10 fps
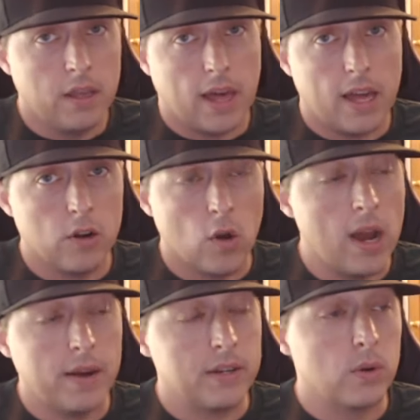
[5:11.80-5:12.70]
I don't know
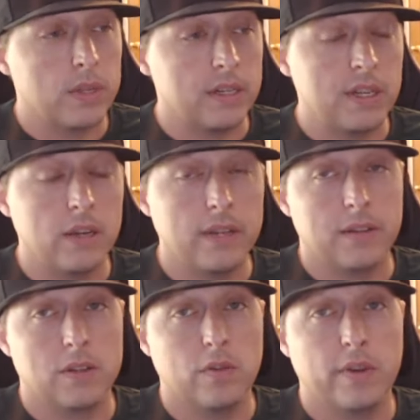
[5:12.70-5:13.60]
how I tore that tail
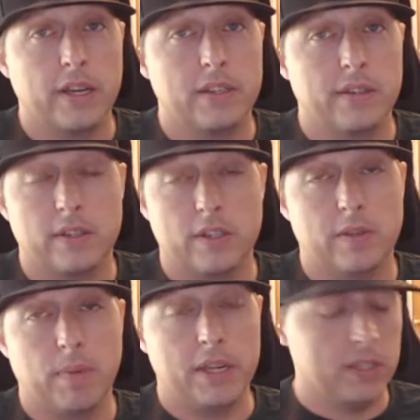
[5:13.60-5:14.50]
down so fast. It just
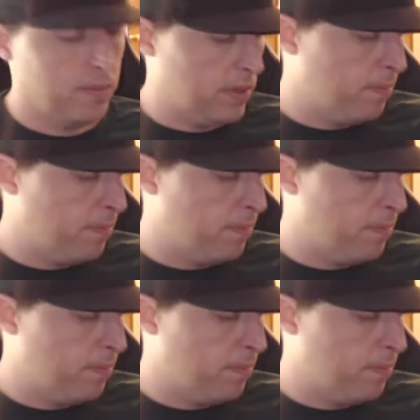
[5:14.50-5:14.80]
amazes me.